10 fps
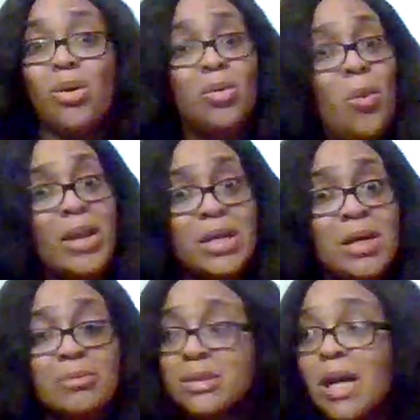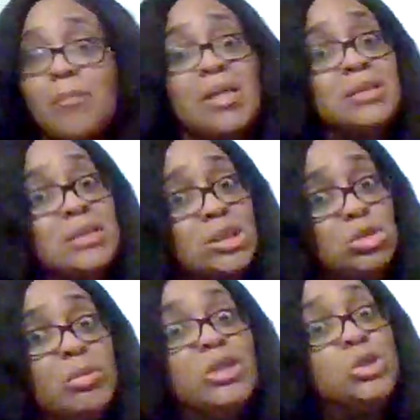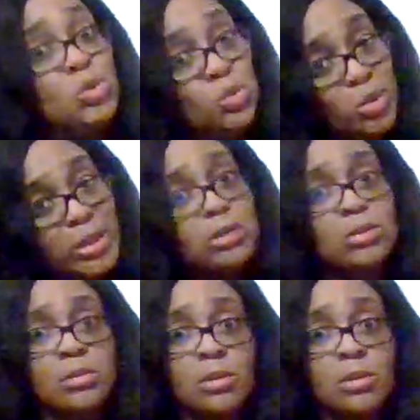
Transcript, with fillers: to wake up because that mess is a little bit too real.